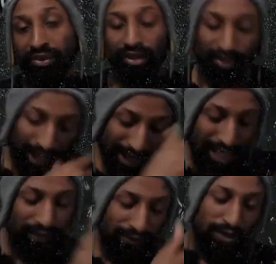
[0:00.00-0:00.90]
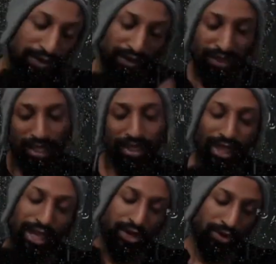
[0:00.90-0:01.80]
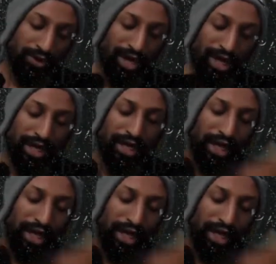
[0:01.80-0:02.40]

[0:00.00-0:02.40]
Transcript: They give you the thing they created,